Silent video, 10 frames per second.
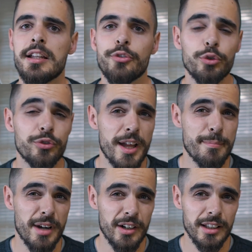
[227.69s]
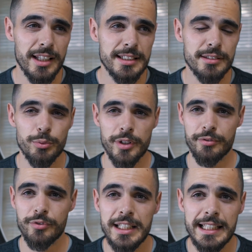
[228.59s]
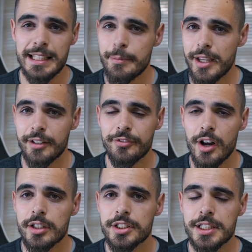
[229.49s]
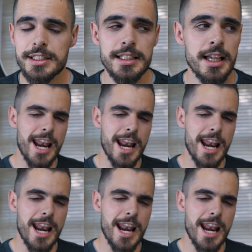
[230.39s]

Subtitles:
full frame mirrorless with really limited functions.